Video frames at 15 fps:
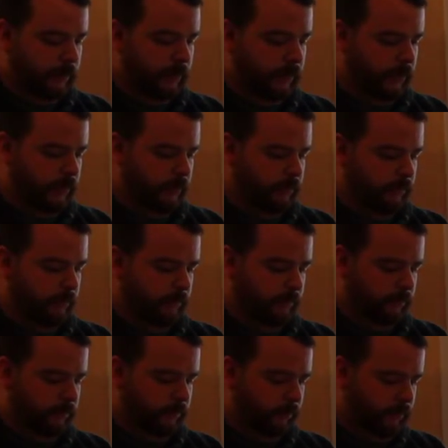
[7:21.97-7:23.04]
So,
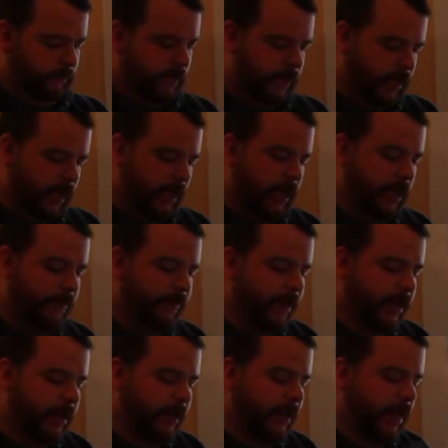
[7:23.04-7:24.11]
and if
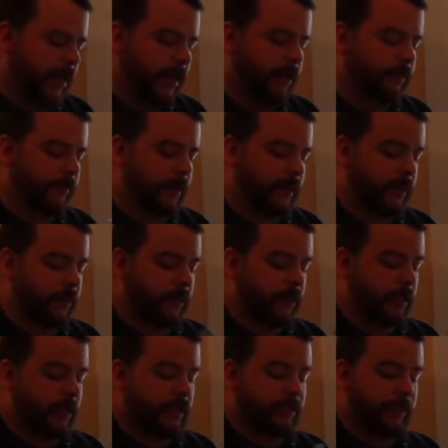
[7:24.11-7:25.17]
any time that you need
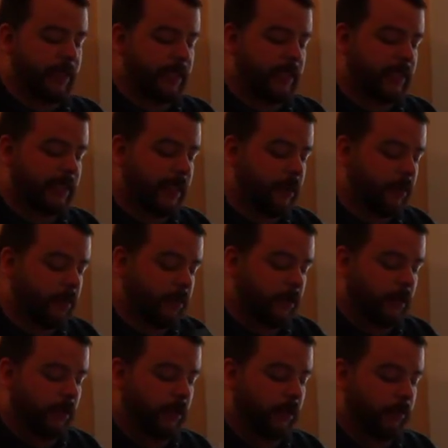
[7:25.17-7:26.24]
to space these out
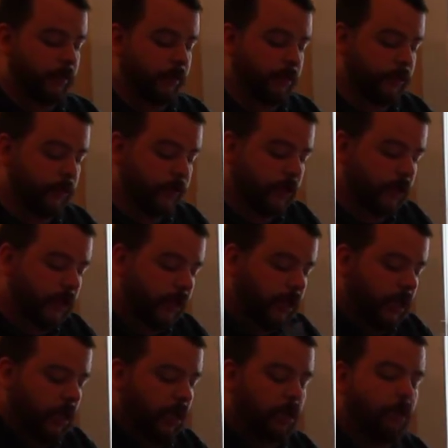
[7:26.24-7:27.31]
a little bit more,
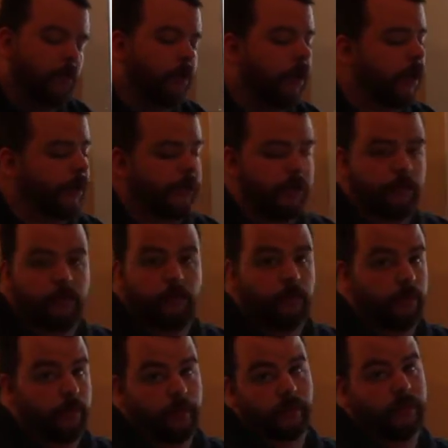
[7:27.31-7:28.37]
a washer will
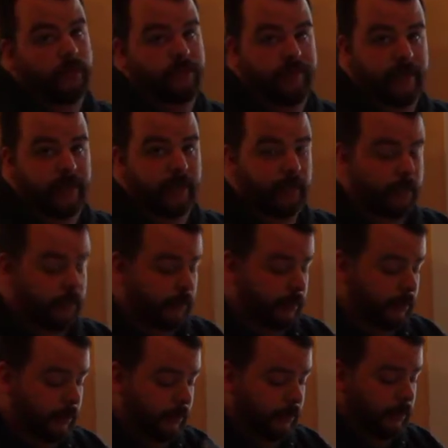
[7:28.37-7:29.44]
work just fine.
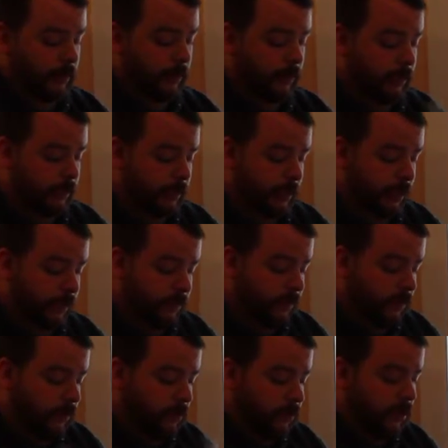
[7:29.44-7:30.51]
If
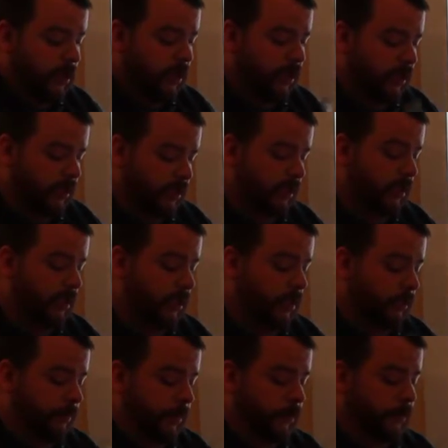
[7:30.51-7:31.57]
they're just cut a little
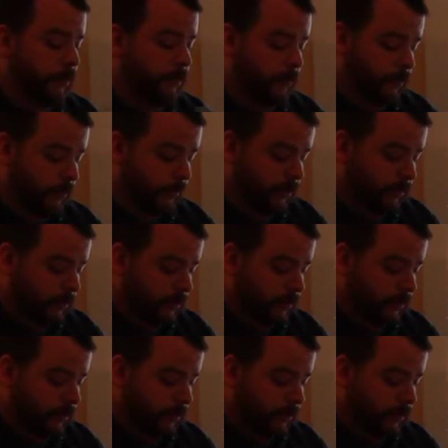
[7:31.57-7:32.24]
bit too short,